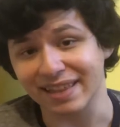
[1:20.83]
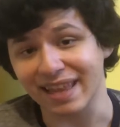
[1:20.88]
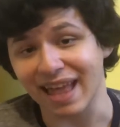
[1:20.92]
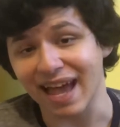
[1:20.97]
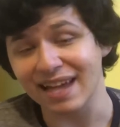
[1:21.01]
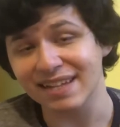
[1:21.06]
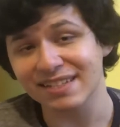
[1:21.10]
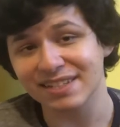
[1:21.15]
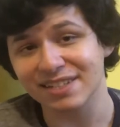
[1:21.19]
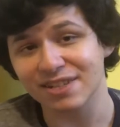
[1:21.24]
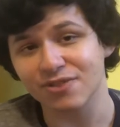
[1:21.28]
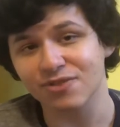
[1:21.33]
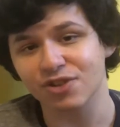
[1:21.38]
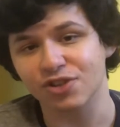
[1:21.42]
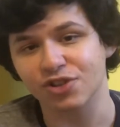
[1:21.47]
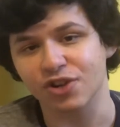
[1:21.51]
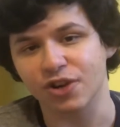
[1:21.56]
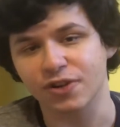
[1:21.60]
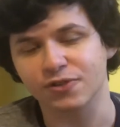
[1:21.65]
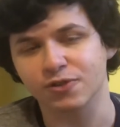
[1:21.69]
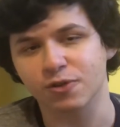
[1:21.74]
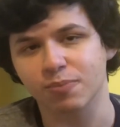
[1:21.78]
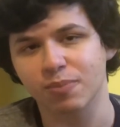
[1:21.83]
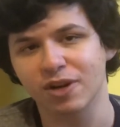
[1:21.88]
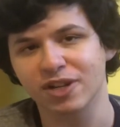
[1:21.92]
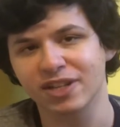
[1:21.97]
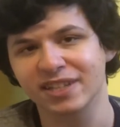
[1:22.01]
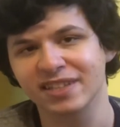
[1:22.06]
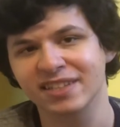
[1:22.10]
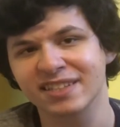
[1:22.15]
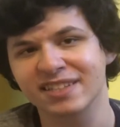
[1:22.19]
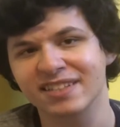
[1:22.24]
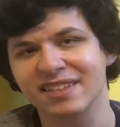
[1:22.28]
Last year, the Sharks were put
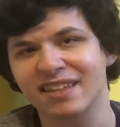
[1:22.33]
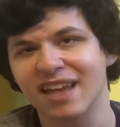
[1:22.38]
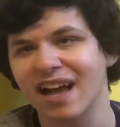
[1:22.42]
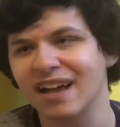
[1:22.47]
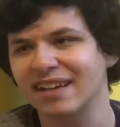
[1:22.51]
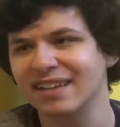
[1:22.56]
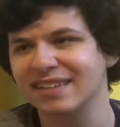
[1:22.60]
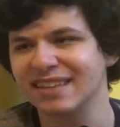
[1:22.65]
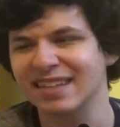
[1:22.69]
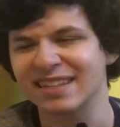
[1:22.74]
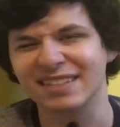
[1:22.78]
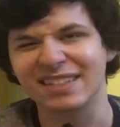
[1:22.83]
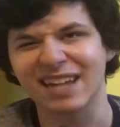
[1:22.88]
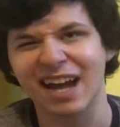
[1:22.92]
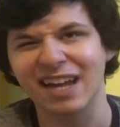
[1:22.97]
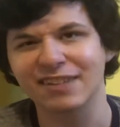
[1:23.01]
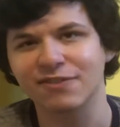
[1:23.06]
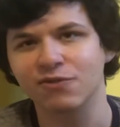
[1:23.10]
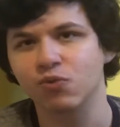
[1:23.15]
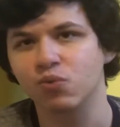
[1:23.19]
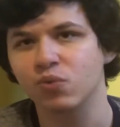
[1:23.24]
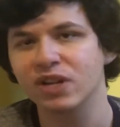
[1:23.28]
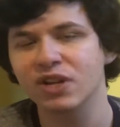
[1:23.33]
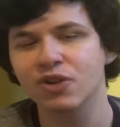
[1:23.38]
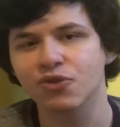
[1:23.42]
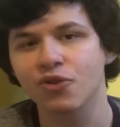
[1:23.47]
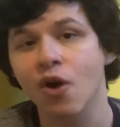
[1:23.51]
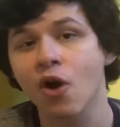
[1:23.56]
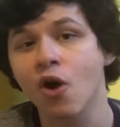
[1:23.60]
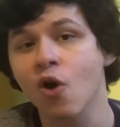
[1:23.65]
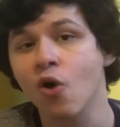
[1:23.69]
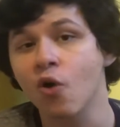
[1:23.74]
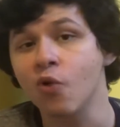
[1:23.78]
in this kind of
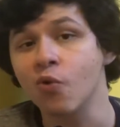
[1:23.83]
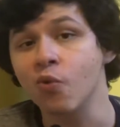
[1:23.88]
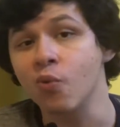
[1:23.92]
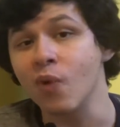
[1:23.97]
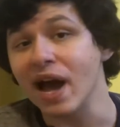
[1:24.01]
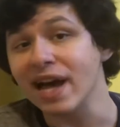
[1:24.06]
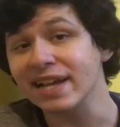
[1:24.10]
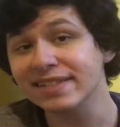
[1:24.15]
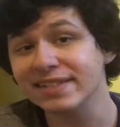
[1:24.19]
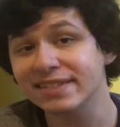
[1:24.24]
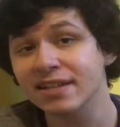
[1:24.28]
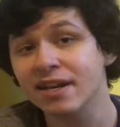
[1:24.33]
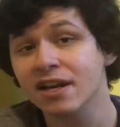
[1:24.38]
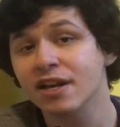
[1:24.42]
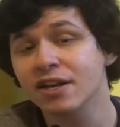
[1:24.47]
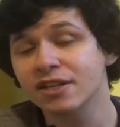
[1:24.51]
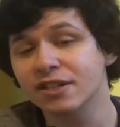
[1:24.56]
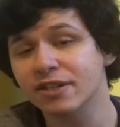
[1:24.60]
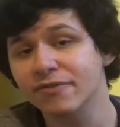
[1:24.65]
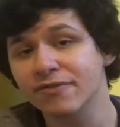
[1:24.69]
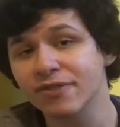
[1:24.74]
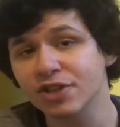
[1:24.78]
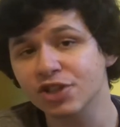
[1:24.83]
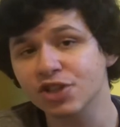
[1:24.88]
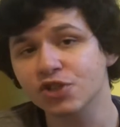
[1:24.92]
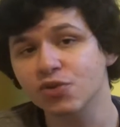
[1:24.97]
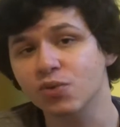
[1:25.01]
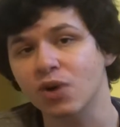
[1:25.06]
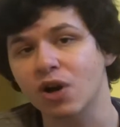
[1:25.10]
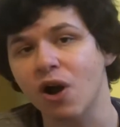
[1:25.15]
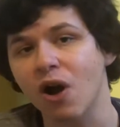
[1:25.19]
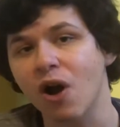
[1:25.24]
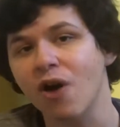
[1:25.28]
weird West
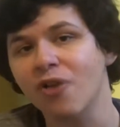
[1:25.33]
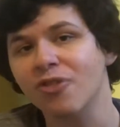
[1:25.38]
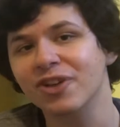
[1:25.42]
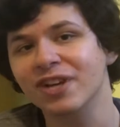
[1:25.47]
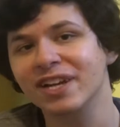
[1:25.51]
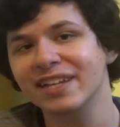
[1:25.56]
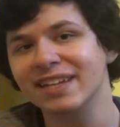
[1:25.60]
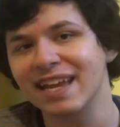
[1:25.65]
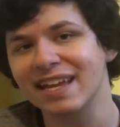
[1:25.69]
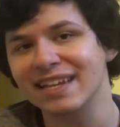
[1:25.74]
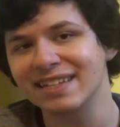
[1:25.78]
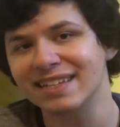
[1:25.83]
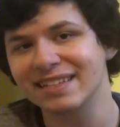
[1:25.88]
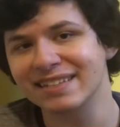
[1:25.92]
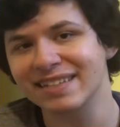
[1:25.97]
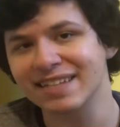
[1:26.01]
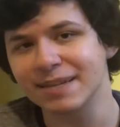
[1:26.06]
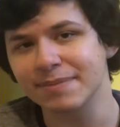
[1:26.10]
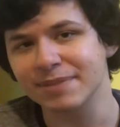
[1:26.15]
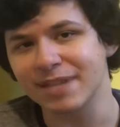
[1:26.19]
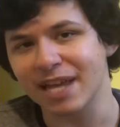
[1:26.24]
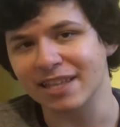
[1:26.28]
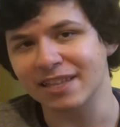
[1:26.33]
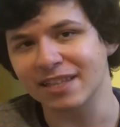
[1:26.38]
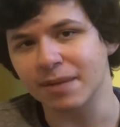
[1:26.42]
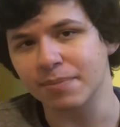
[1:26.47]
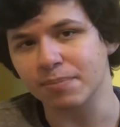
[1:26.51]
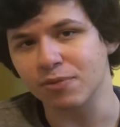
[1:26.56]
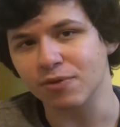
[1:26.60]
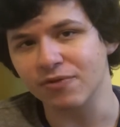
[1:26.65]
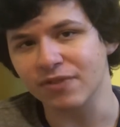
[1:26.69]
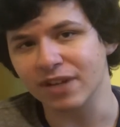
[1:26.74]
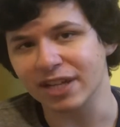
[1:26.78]
division where all the Canadian teams ended
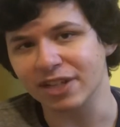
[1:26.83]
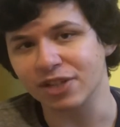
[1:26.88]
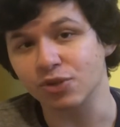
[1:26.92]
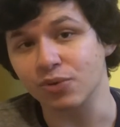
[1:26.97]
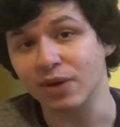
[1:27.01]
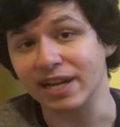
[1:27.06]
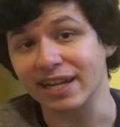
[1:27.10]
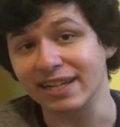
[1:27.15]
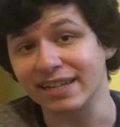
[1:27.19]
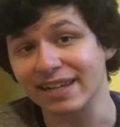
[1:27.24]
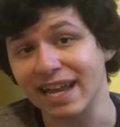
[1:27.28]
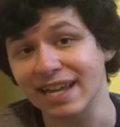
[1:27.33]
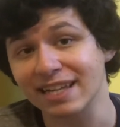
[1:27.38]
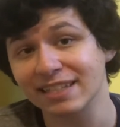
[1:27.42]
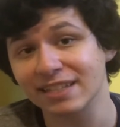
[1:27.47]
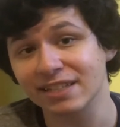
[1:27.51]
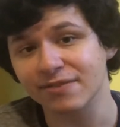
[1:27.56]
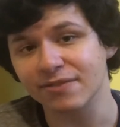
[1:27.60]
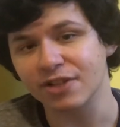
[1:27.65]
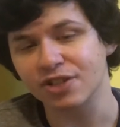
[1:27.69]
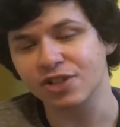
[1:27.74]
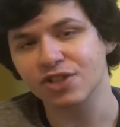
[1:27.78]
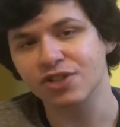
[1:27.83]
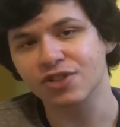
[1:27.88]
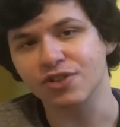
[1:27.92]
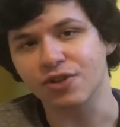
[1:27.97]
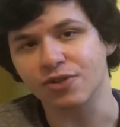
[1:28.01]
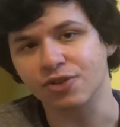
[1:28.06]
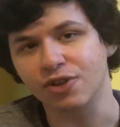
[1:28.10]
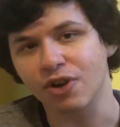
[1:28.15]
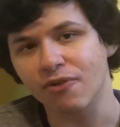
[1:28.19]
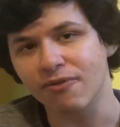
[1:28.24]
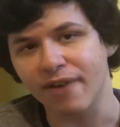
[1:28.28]
up moving into a Canadian division,
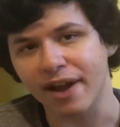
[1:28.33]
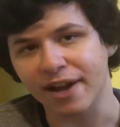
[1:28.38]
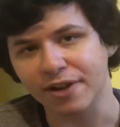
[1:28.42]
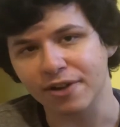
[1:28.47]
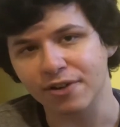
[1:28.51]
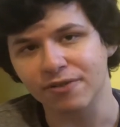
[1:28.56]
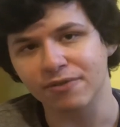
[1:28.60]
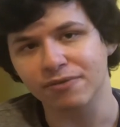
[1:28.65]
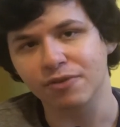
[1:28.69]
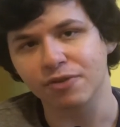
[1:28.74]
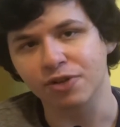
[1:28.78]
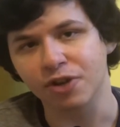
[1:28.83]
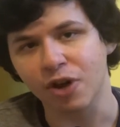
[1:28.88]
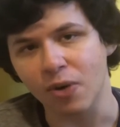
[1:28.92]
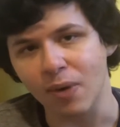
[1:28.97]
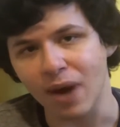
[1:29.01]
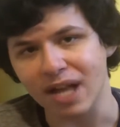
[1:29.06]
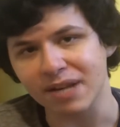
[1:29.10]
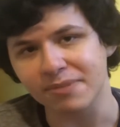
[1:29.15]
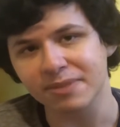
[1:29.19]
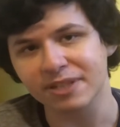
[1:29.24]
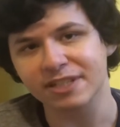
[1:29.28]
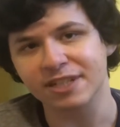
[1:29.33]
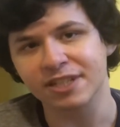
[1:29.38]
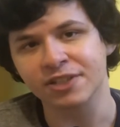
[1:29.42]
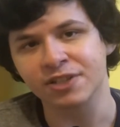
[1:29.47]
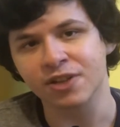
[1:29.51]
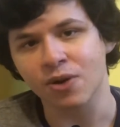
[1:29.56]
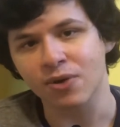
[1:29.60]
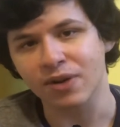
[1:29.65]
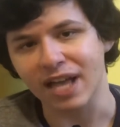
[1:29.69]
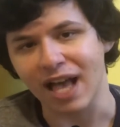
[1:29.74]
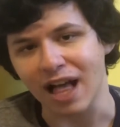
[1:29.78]
so no Vancouver, no
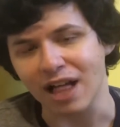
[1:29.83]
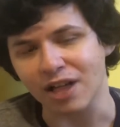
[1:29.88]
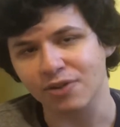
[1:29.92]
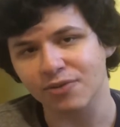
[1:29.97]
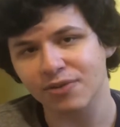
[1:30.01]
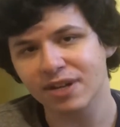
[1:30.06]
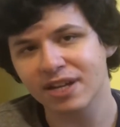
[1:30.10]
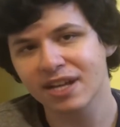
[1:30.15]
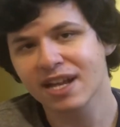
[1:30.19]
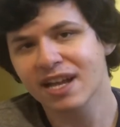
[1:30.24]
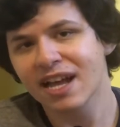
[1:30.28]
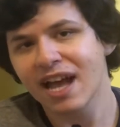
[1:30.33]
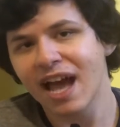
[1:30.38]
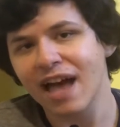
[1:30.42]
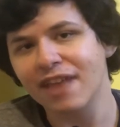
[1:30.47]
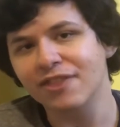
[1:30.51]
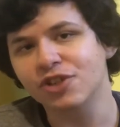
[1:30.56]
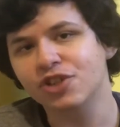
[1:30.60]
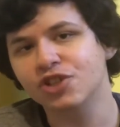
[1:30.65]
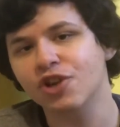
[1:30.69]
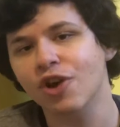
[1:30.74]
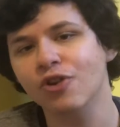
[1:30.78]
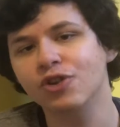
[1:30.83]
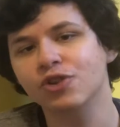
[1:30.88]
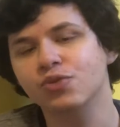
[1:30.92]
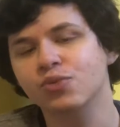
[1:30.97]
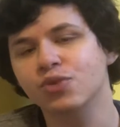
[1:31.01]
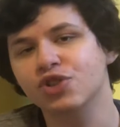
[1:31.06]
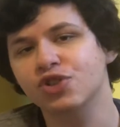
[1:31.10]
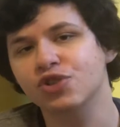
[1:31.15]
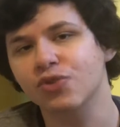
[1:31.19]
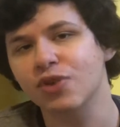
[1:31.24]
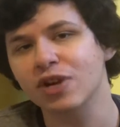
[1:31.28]
Edmonton, no Calgary, and the Sharks
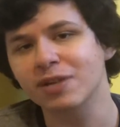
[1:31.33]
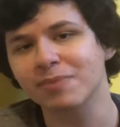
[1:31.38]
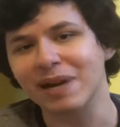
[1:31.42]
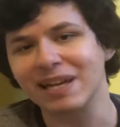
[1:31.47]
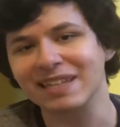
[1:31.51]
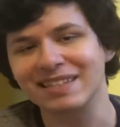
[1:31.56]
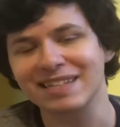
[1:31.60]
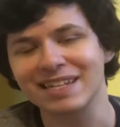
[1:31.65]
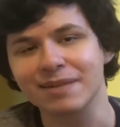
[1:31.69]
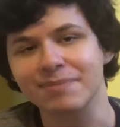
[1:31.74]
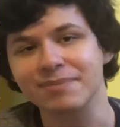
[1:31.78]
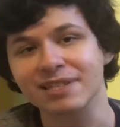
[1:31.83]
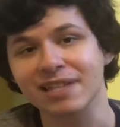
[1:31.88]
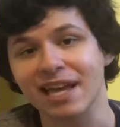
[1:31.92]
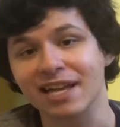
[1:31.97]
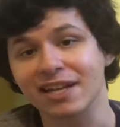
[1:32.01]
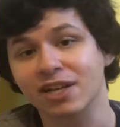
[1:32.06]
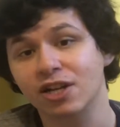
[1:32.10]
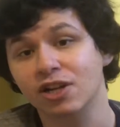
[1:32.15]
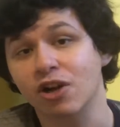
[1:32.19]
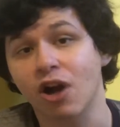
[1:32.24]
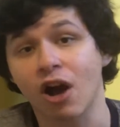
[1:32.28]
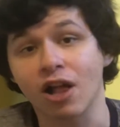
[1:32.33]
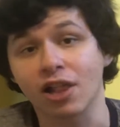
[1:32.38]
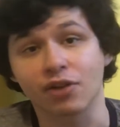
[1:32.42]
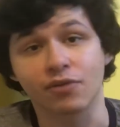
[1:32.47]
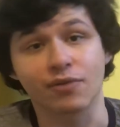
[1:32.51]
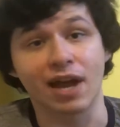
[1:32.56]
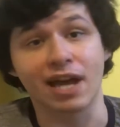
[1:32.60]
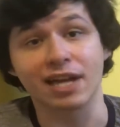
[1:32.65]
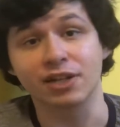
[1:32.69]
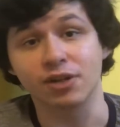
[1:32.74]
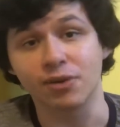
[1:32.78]
were joined by teams like
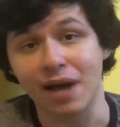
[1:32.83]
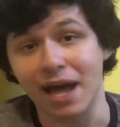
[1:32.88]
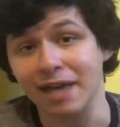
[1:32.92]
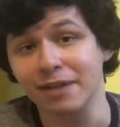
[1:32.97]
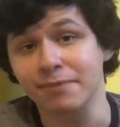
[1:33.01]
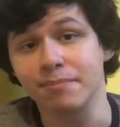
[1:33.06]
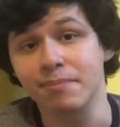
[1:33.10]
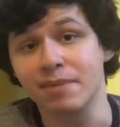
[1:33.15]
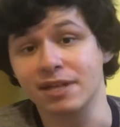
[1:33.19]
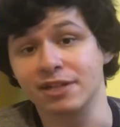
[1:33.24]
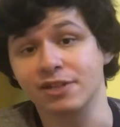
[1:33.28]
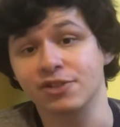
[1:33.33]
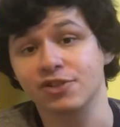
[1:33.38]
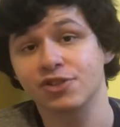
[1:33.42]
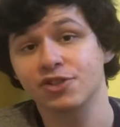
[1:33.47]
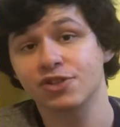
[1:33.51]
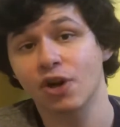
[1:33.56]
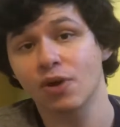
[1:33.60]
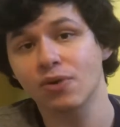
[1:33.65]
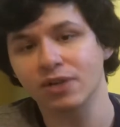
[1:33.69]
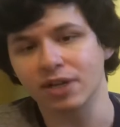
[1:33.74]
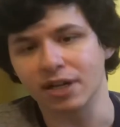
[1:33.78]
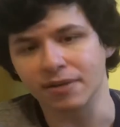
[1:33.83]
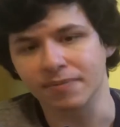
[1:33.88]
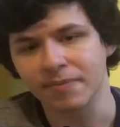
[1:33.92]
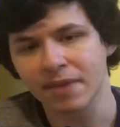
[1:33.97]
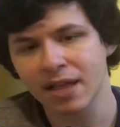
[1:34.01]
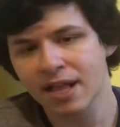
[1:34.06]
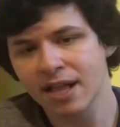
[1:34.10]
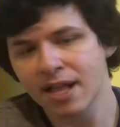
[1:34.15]
Colorado and Minnesota.